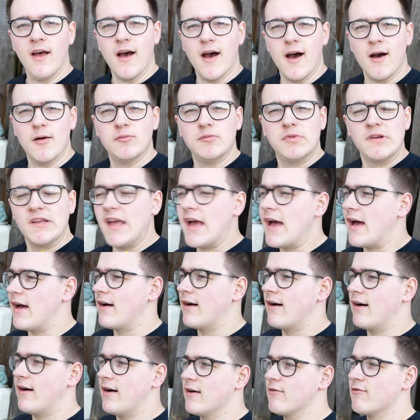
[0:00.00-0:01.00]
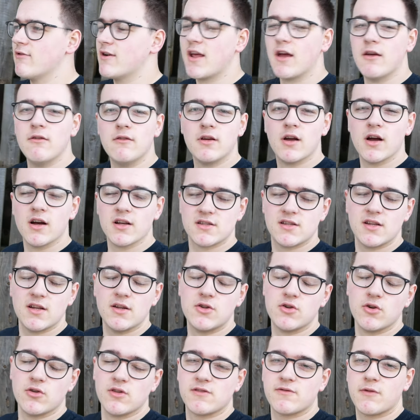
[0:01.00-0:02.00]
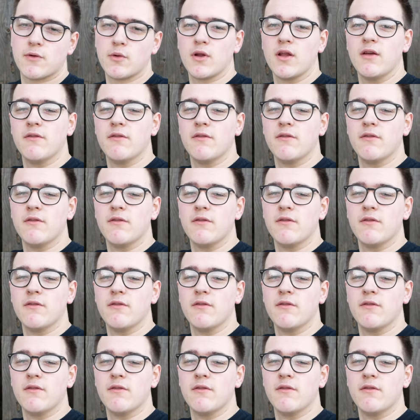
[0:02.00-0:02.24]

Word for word: Um, but yeah, I really hope you guys did enjoy this video.